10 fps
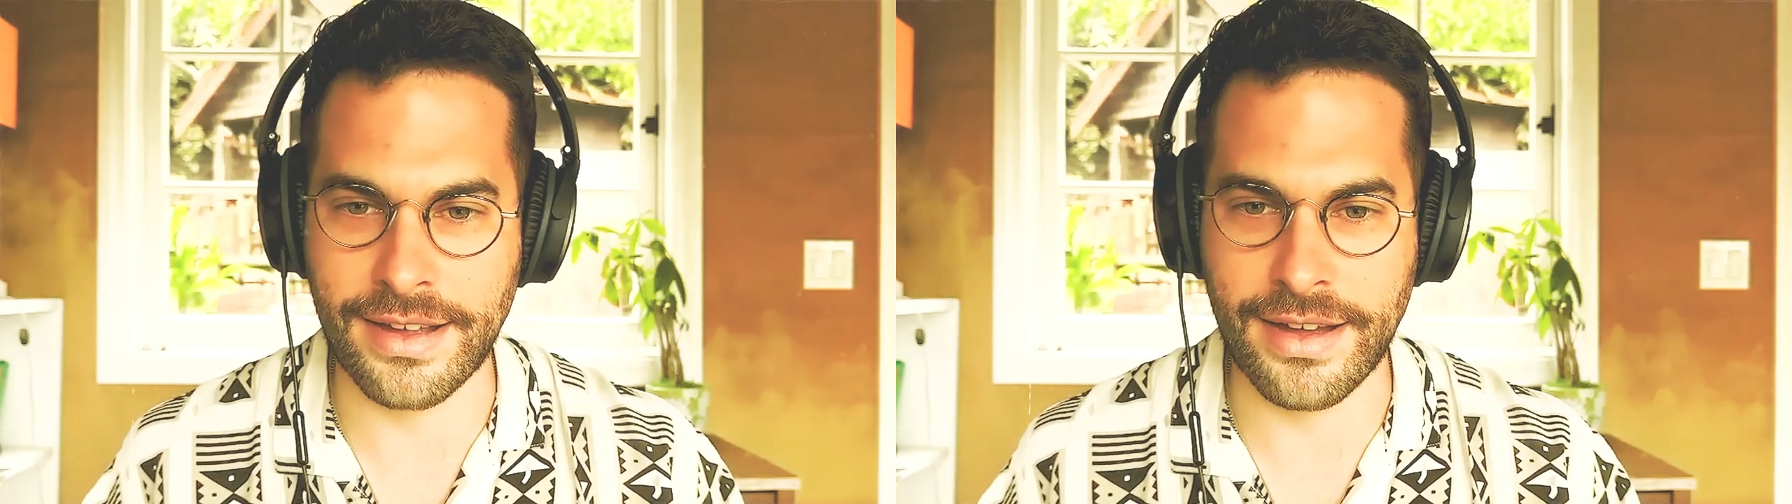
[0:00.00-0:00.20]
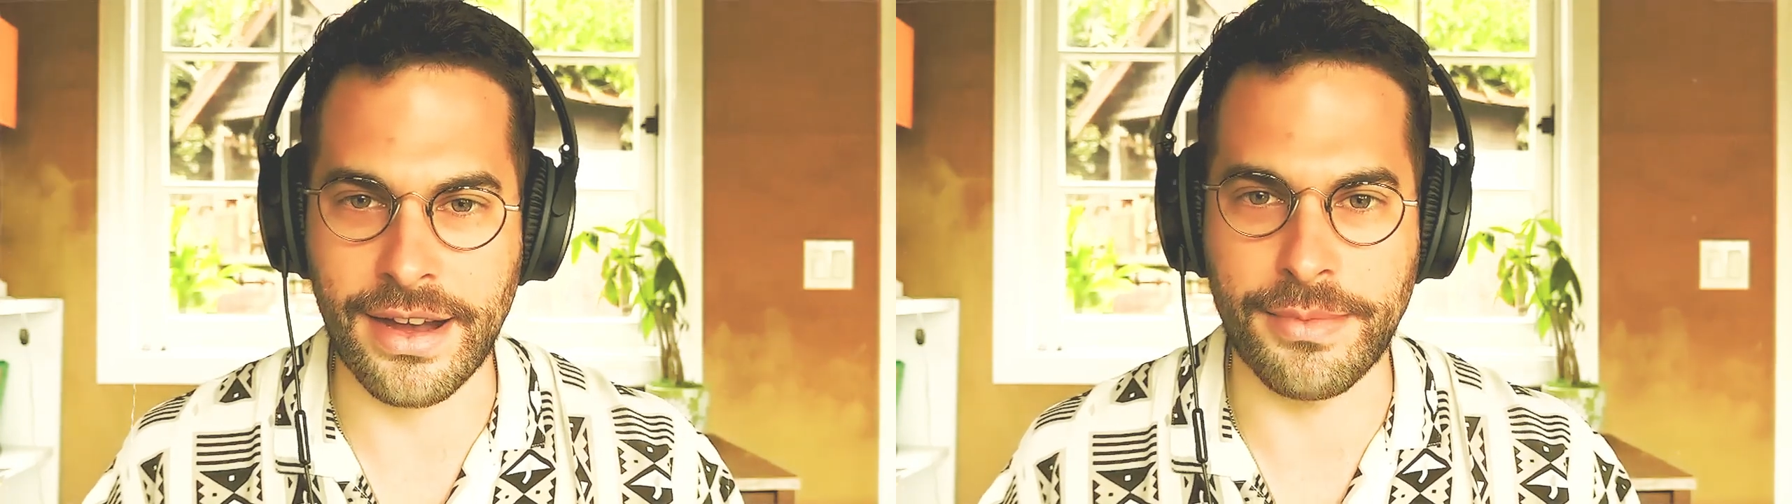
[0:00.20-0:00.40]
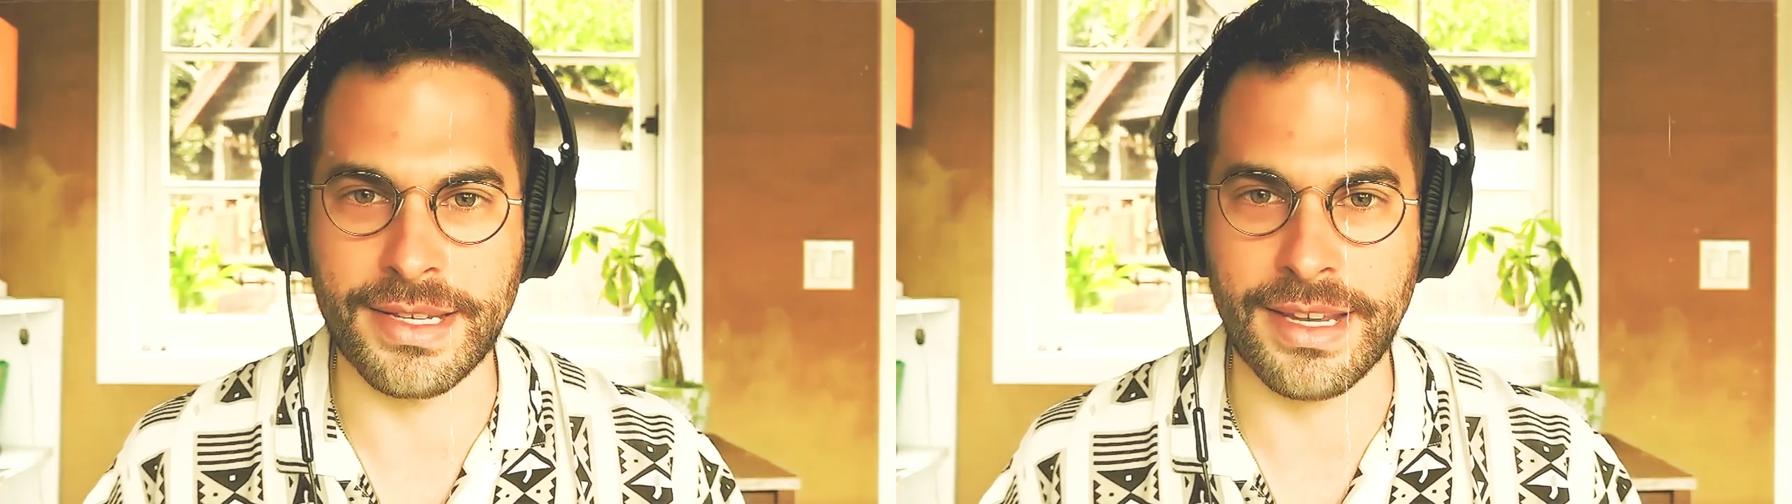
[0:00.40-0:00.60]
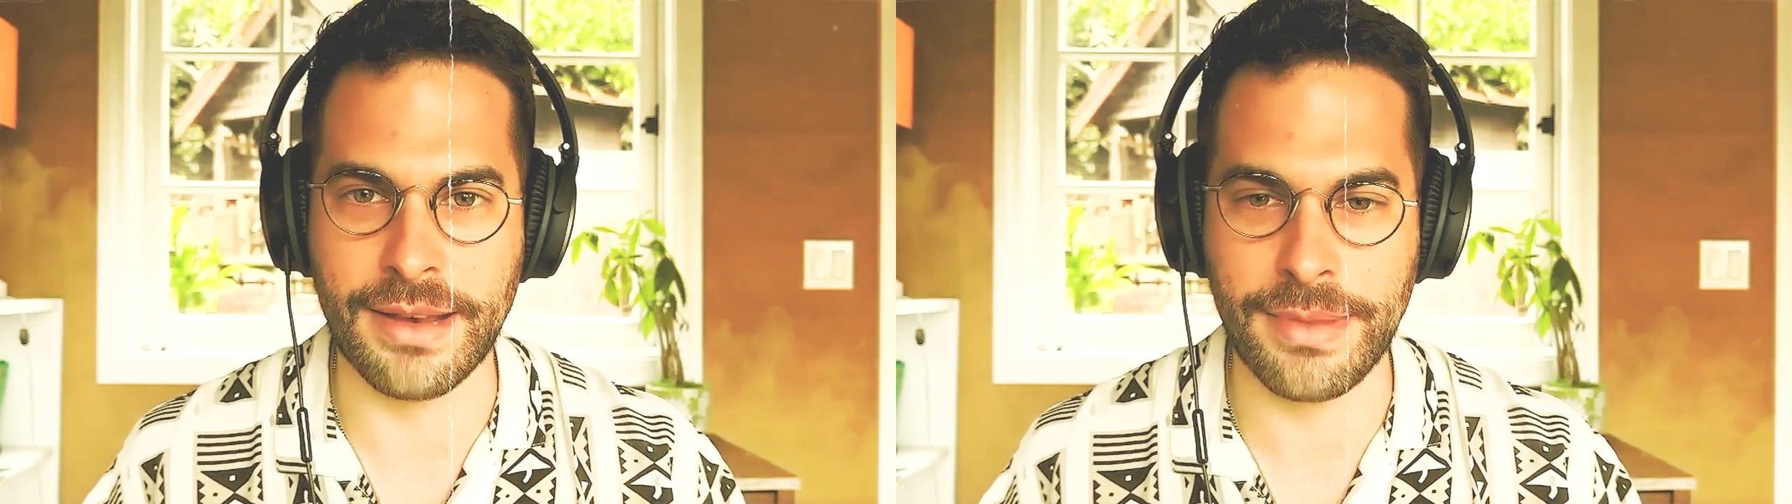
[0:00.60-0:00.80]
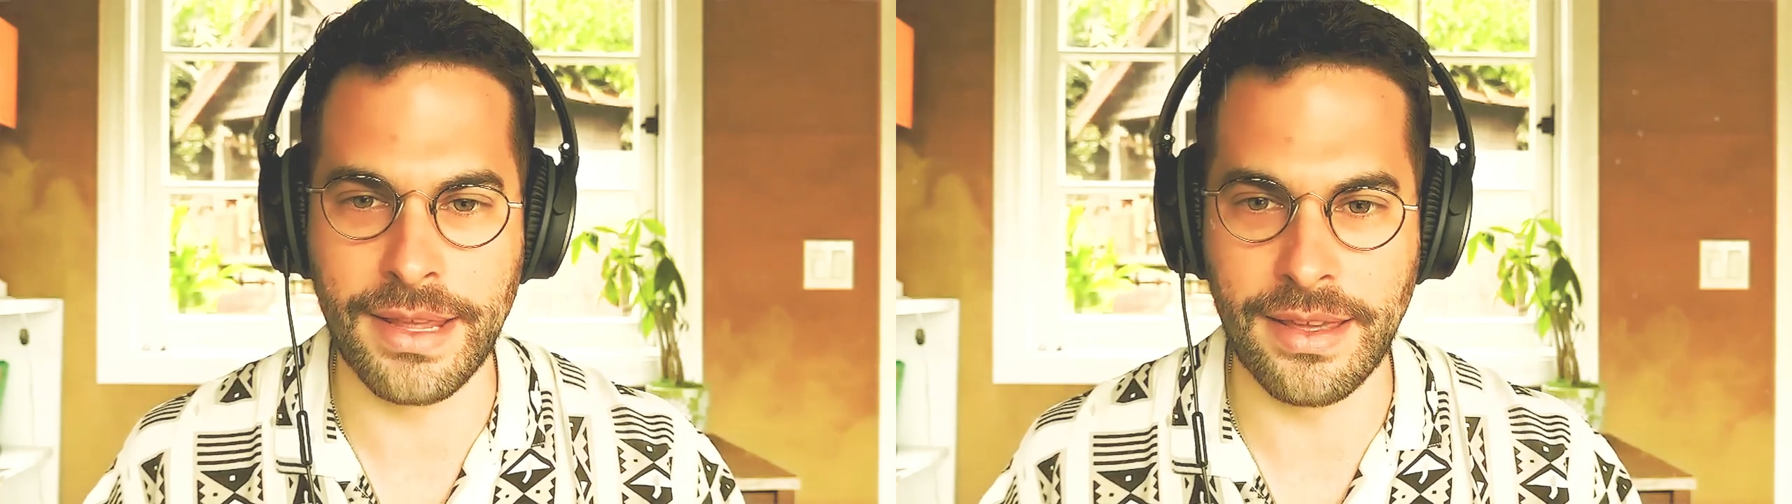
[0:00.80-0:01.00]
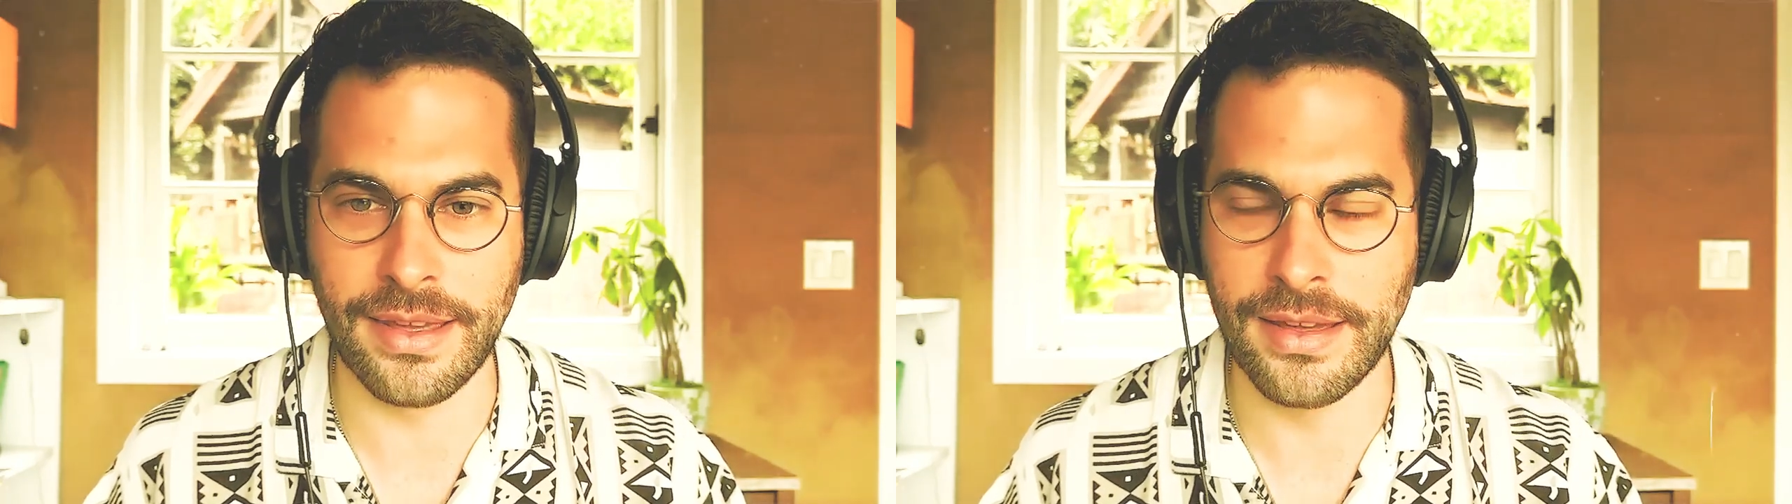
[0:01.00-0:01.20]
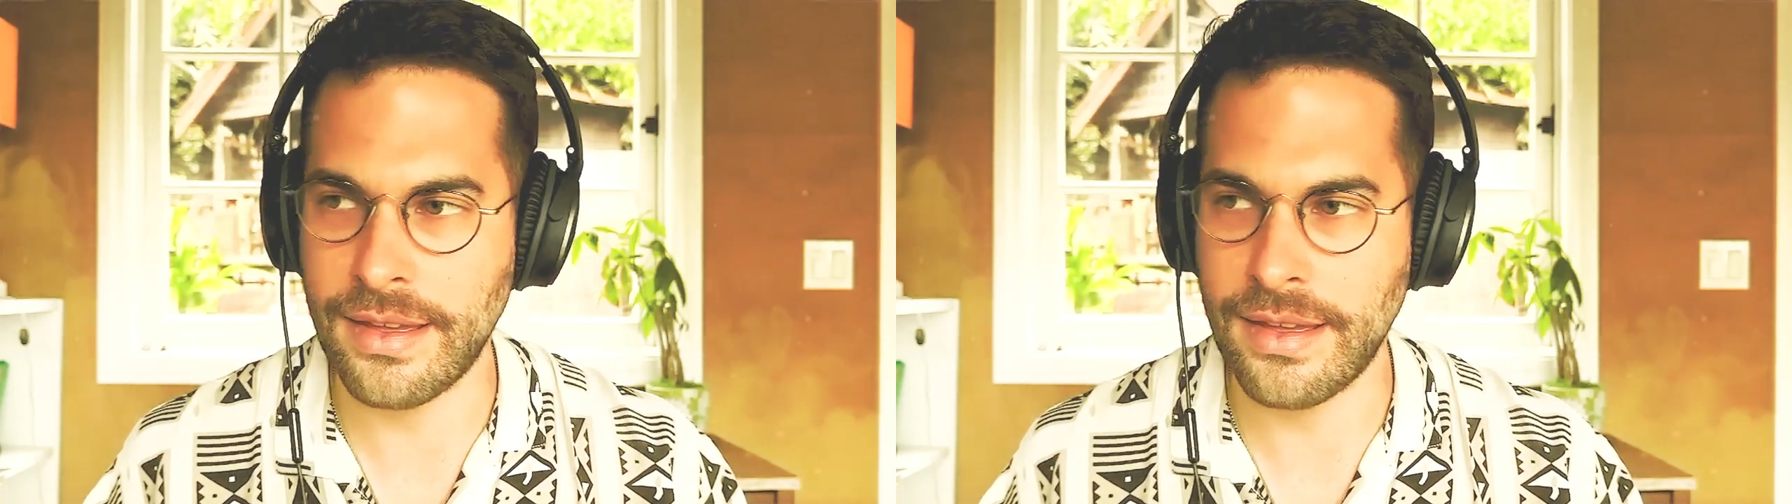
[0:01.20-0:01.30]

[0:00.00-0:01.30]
economist can be.